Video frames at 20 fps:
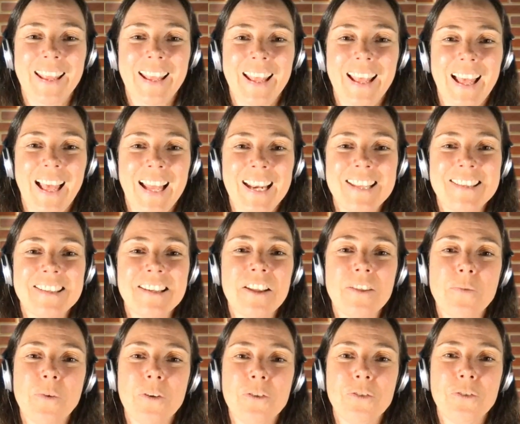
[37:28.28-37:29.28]
And it's another
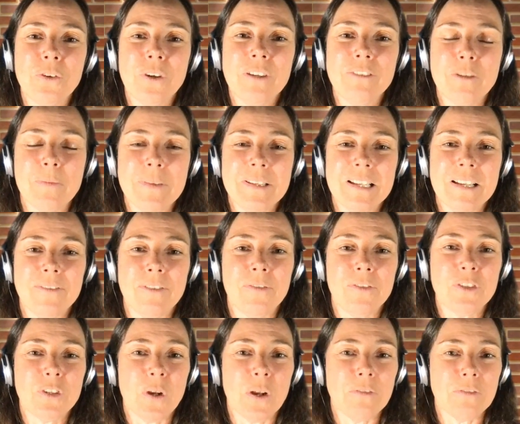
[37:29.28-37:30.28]
one drawing from his love of
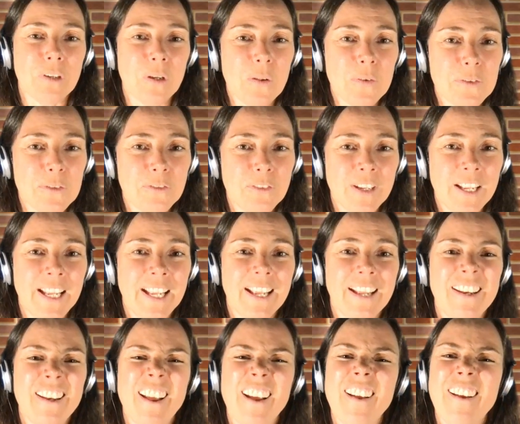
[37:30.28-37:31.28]
Stoic philosophy,
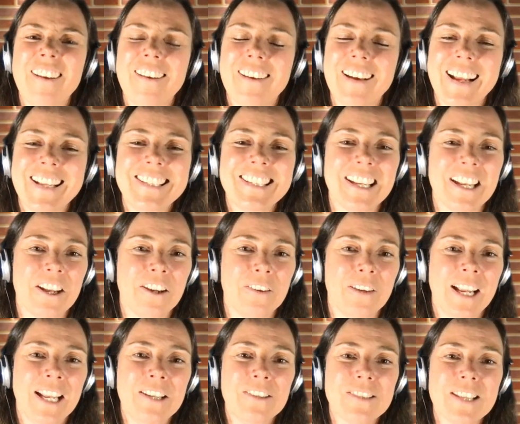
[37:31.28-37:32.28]
and I don't know, it
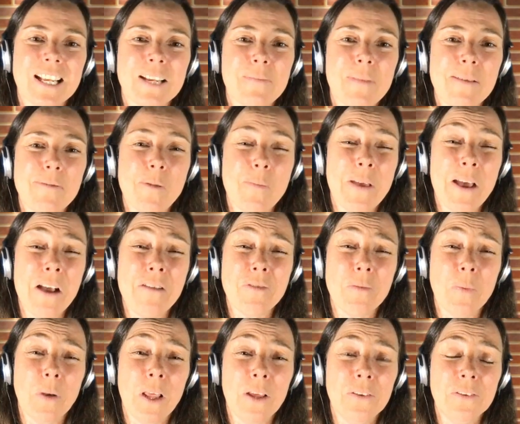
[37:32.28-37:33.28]
looks like it might be a bit
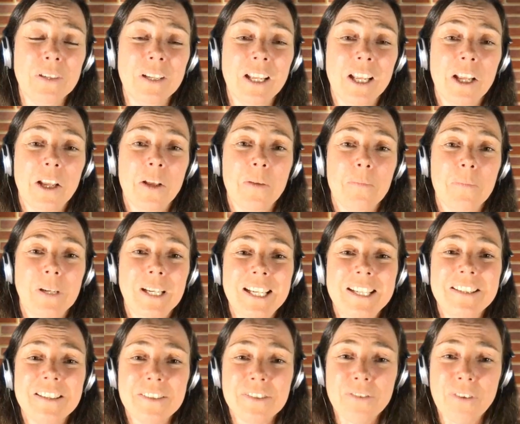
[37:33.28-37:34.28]
overblown, but he
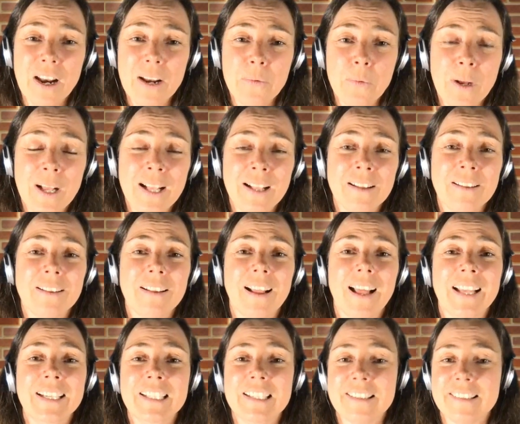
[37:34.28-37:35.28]
does write well and
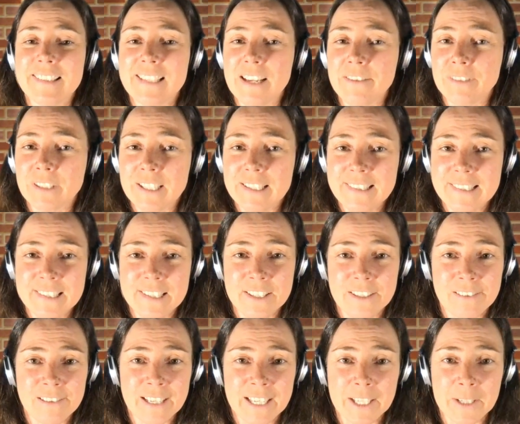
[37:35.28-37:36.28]
it does sound very
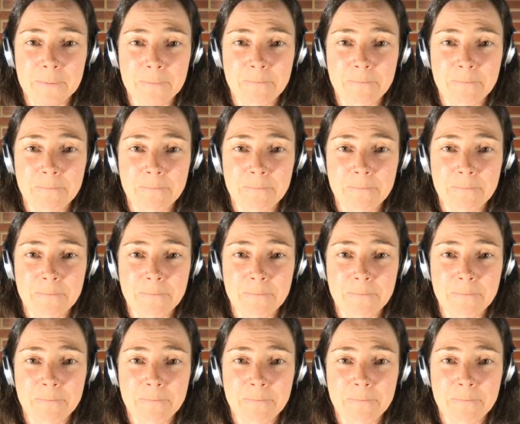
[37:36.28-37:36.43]
stirring.